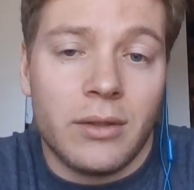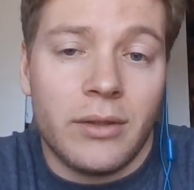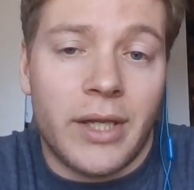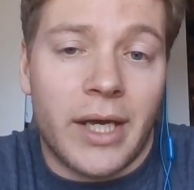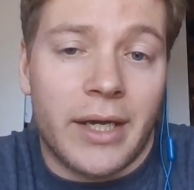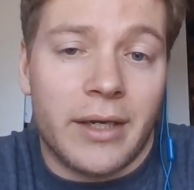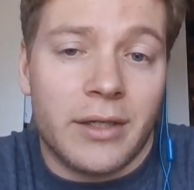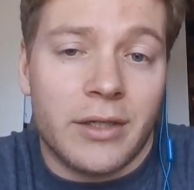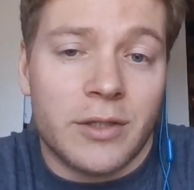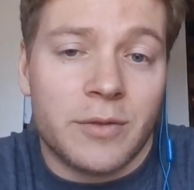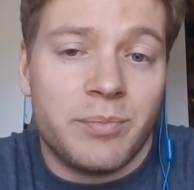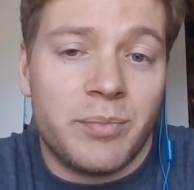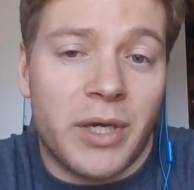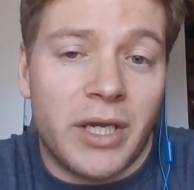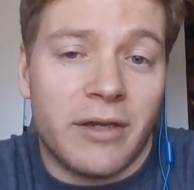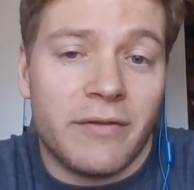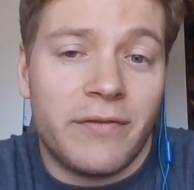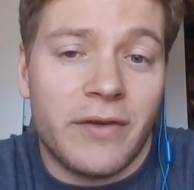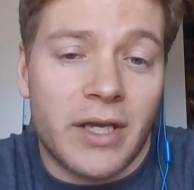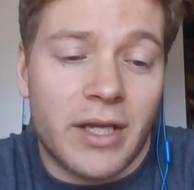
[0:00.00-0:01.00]
That is
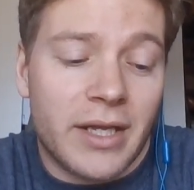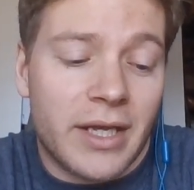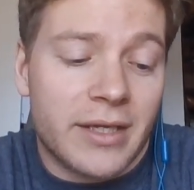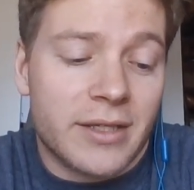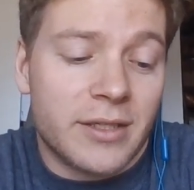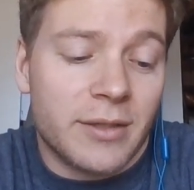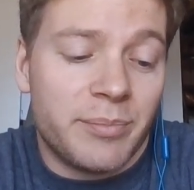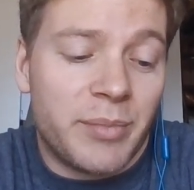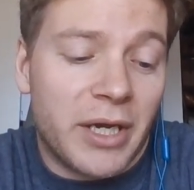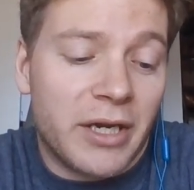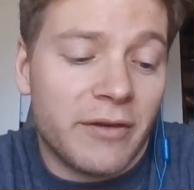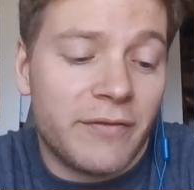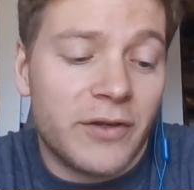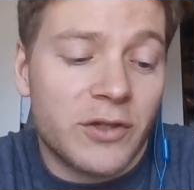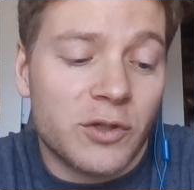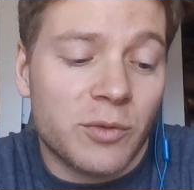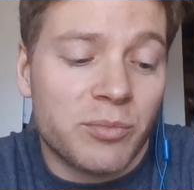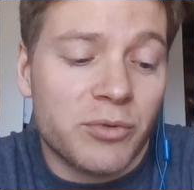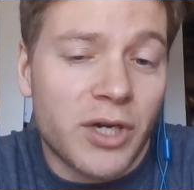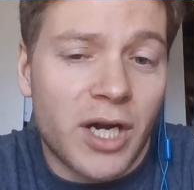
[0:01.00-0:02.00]
a
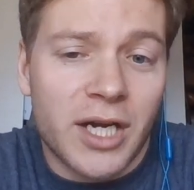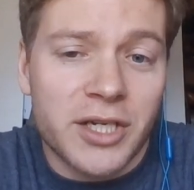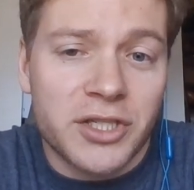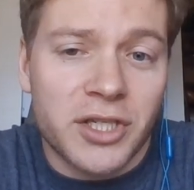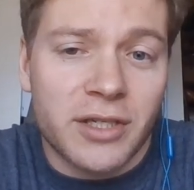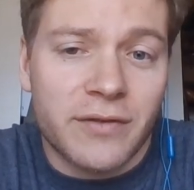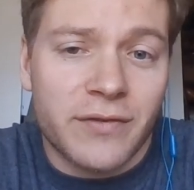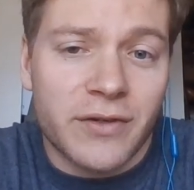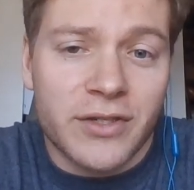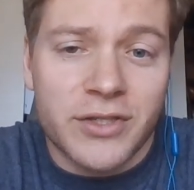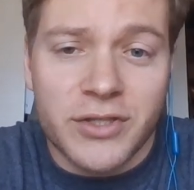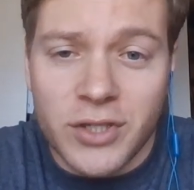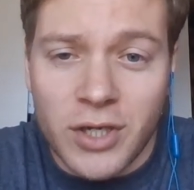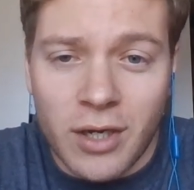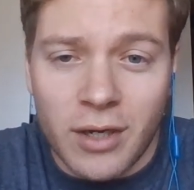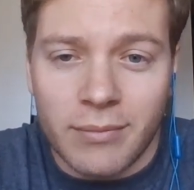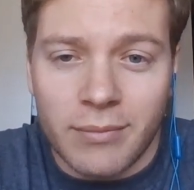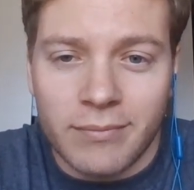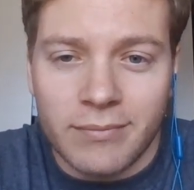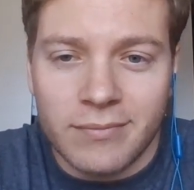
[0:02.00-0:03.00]
beneficial project for
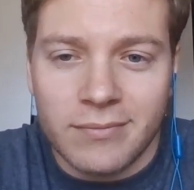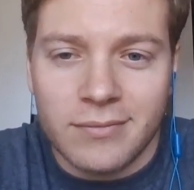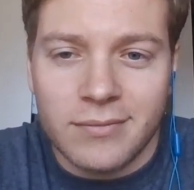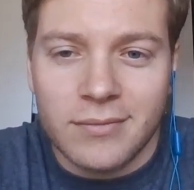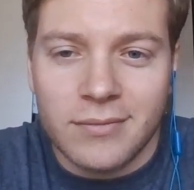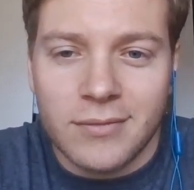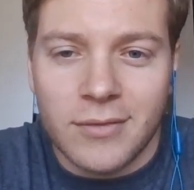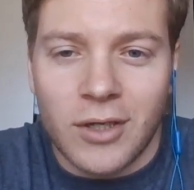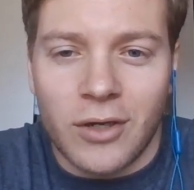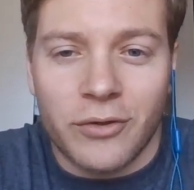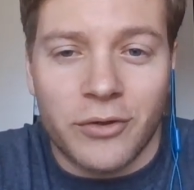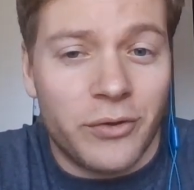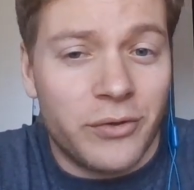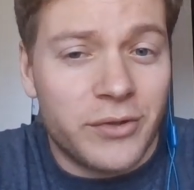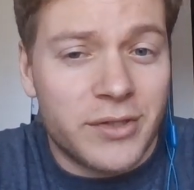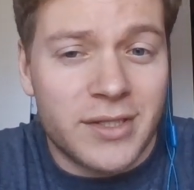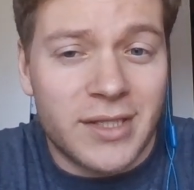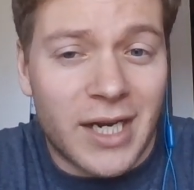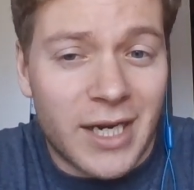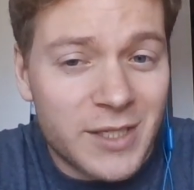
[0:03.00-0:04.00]
some, although
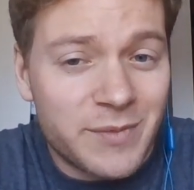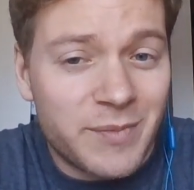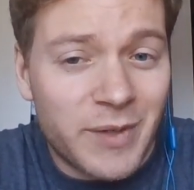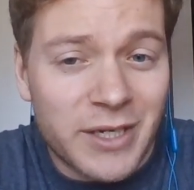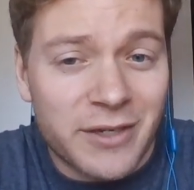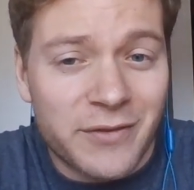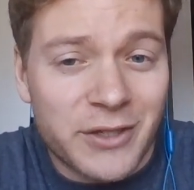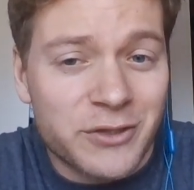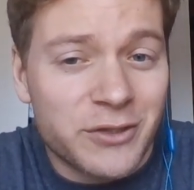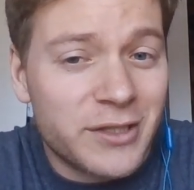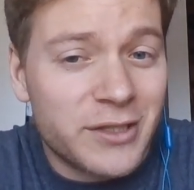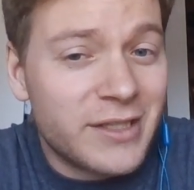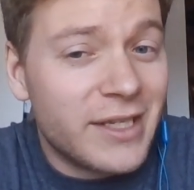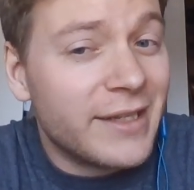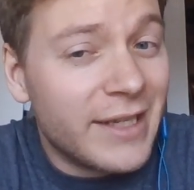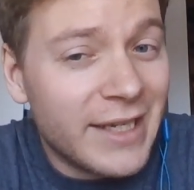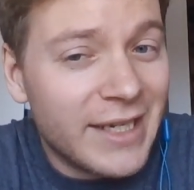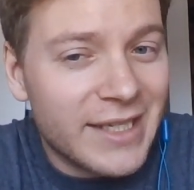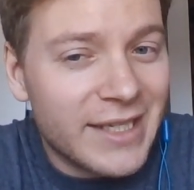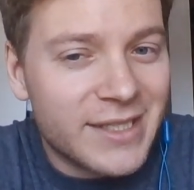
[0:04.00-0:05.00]
it's not as beneficial as they
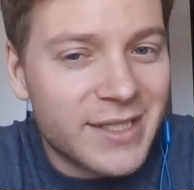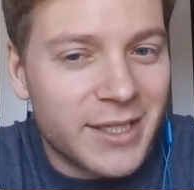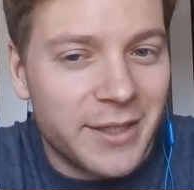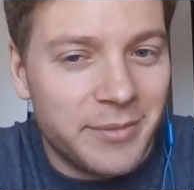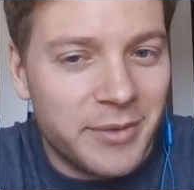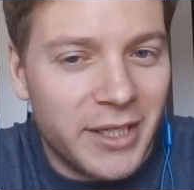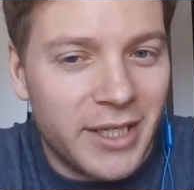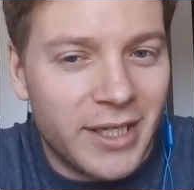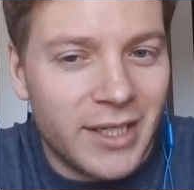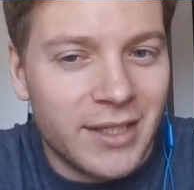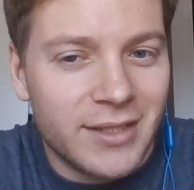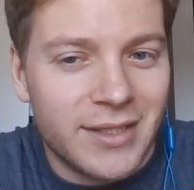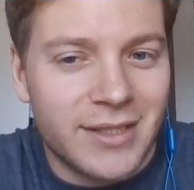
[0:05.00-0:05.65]
think it's going to be.